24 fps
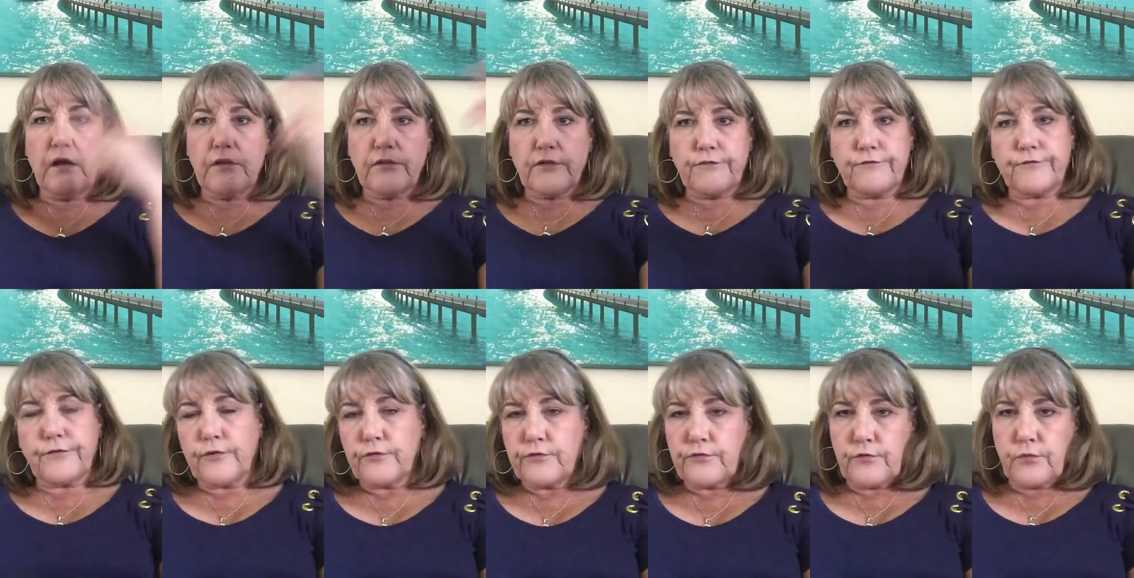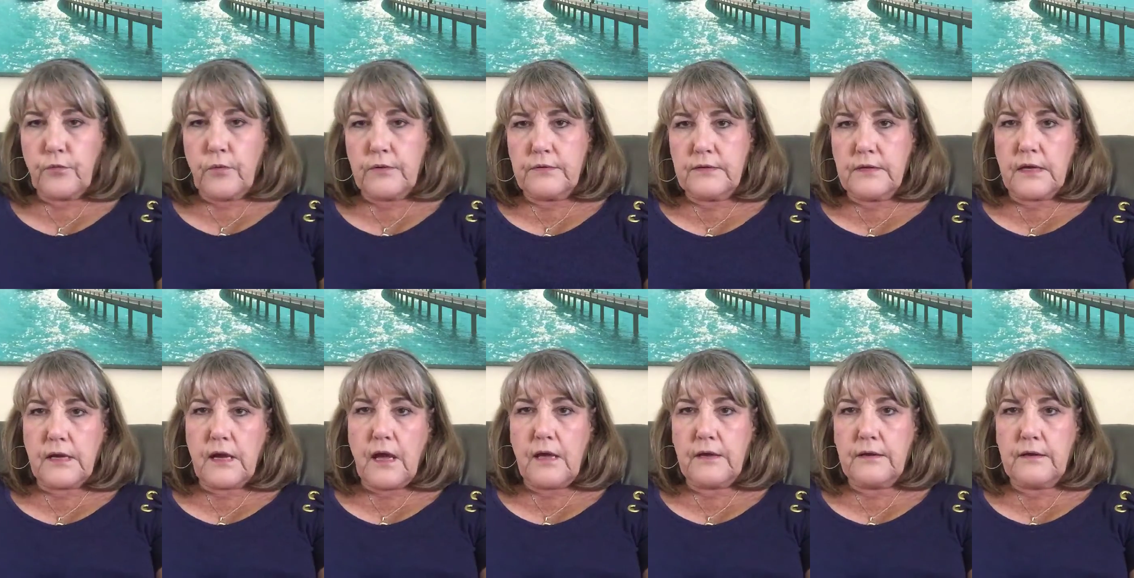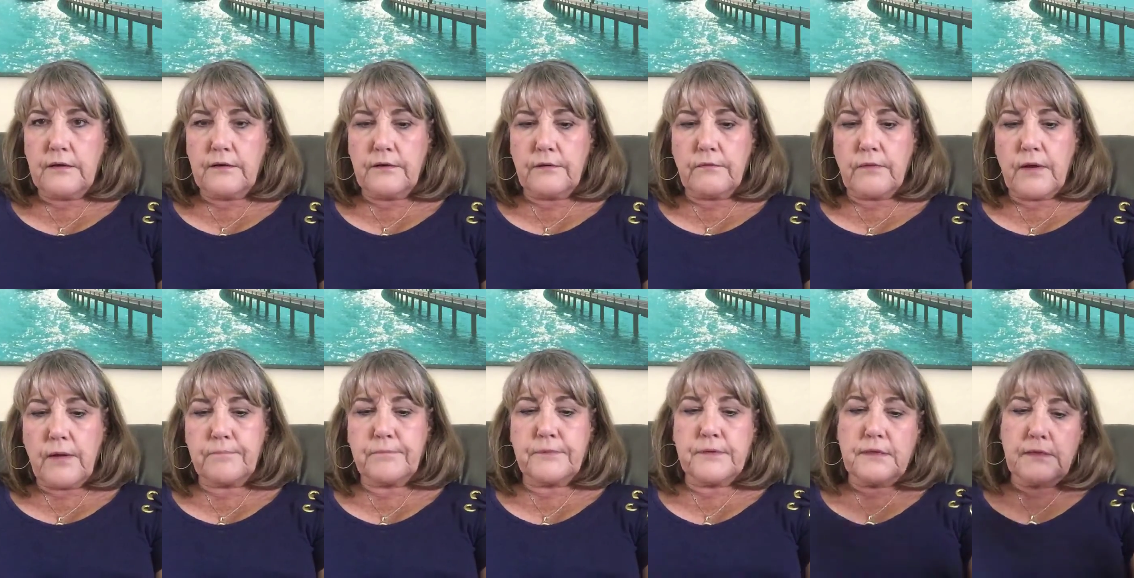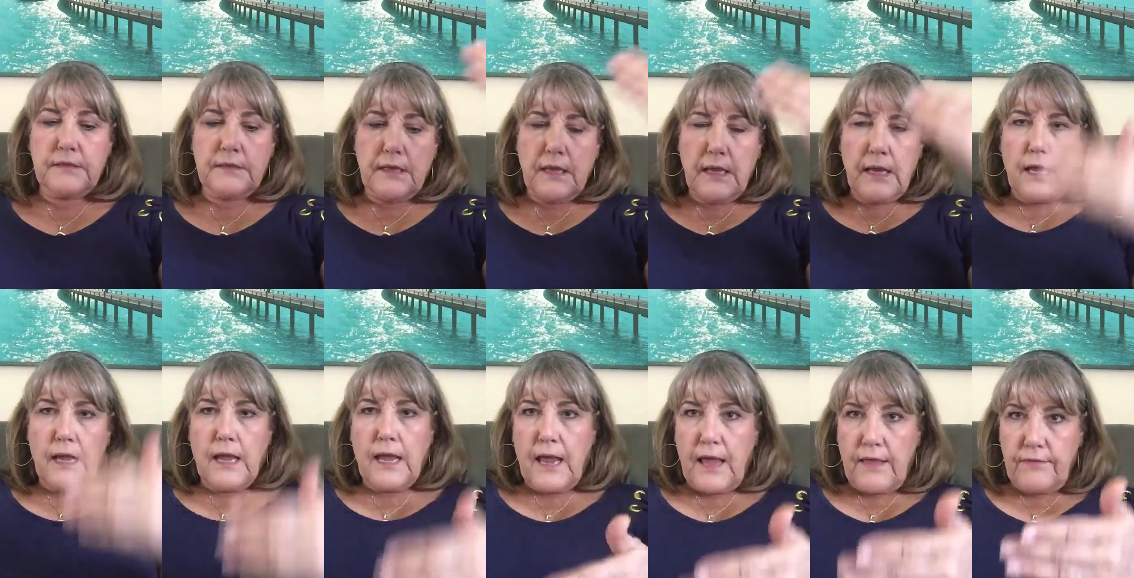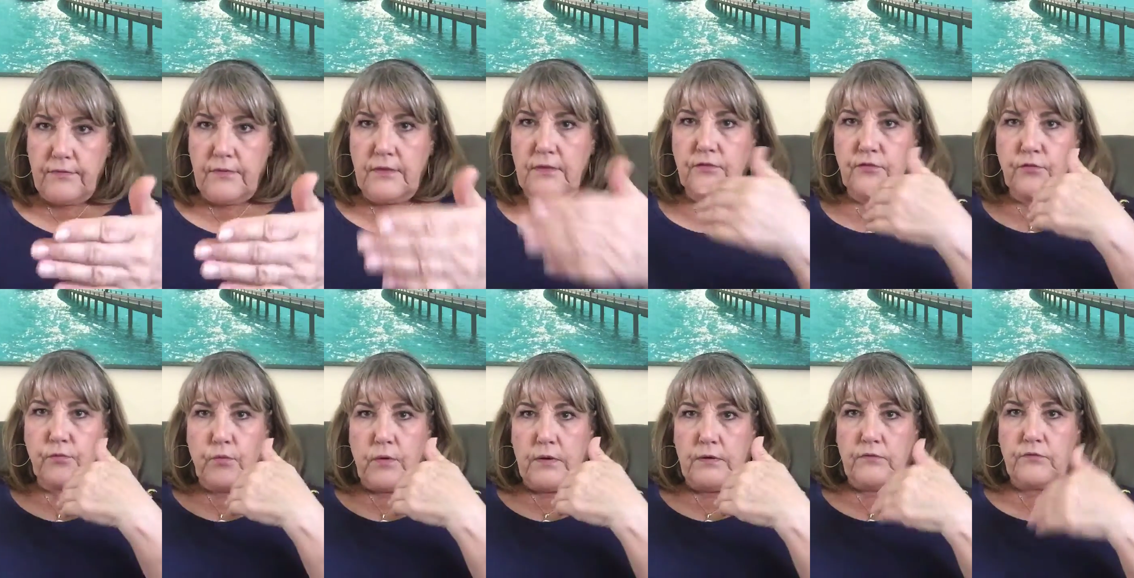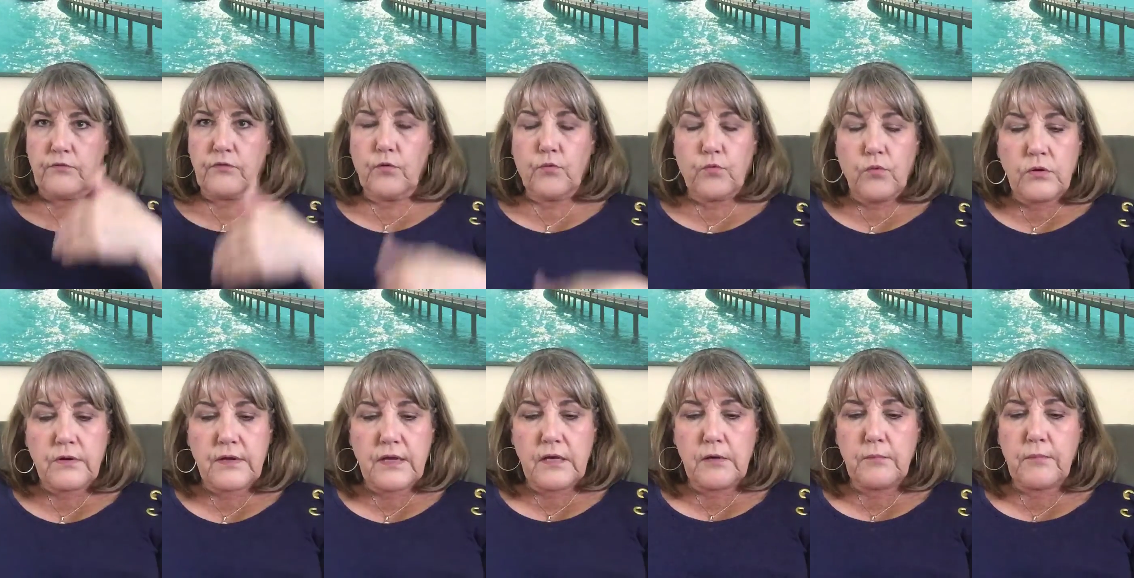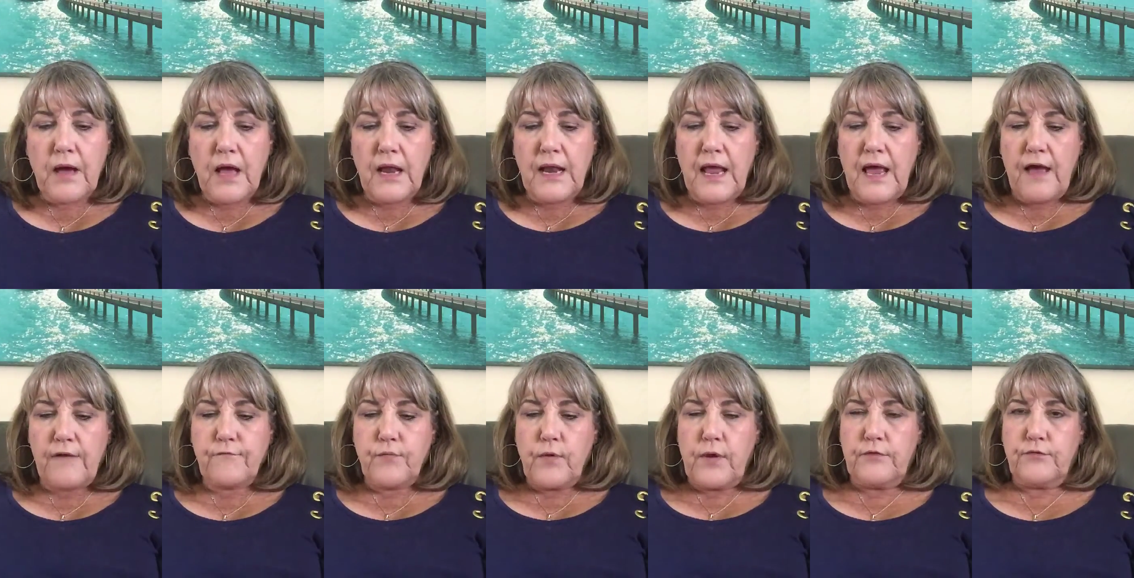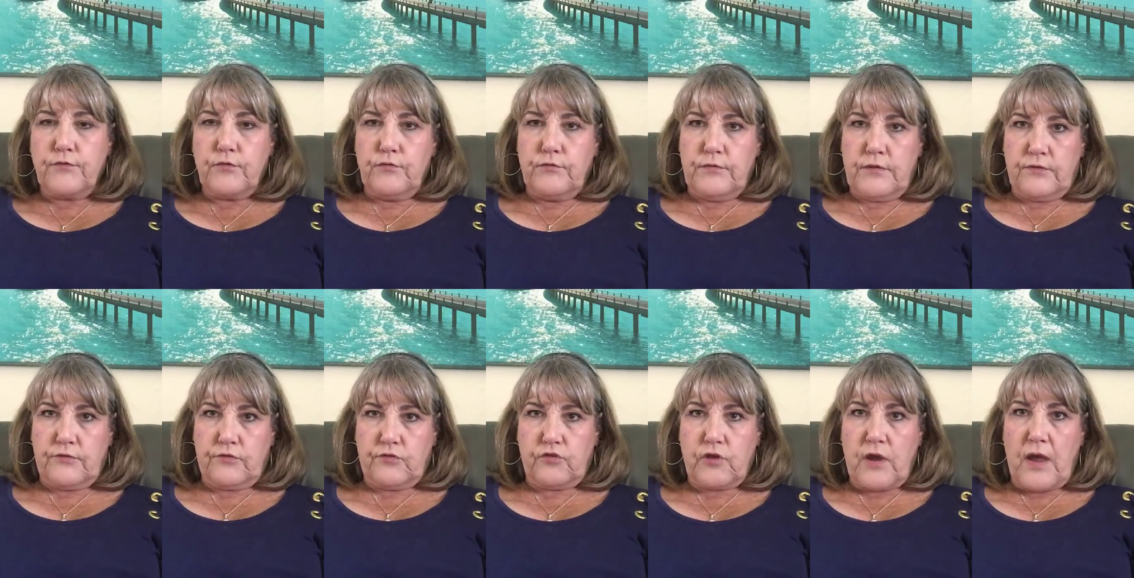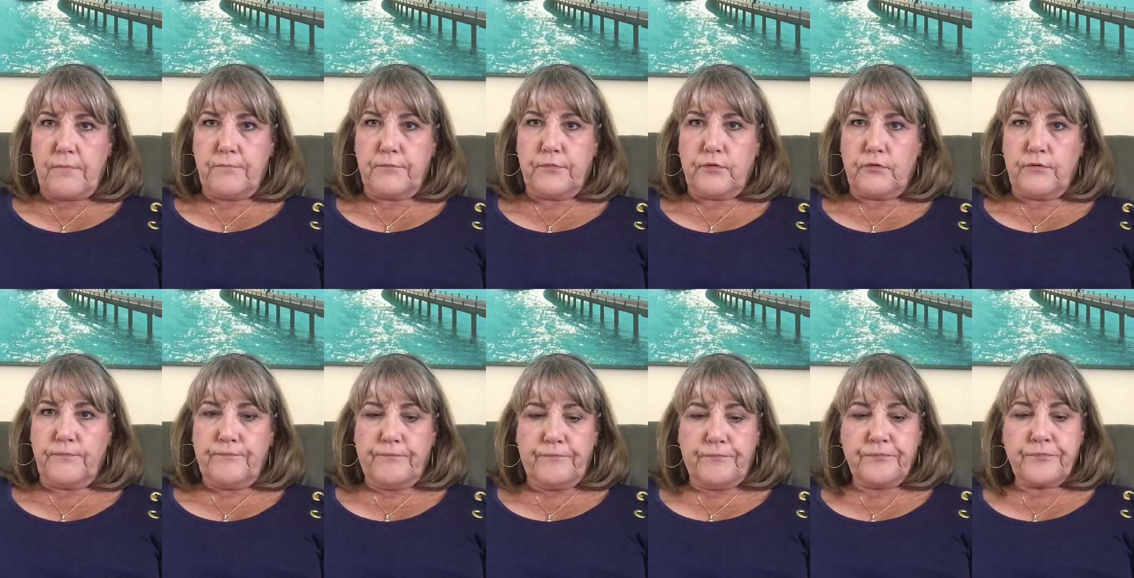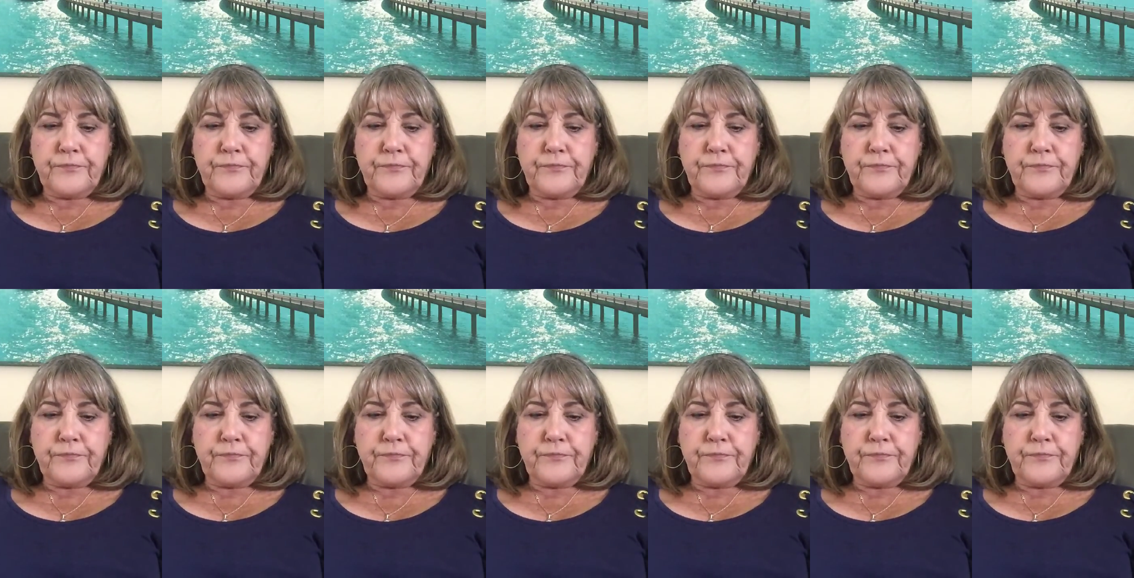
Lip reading: The first one that got interrupted and this one. So we'll get about halfway through this chapter.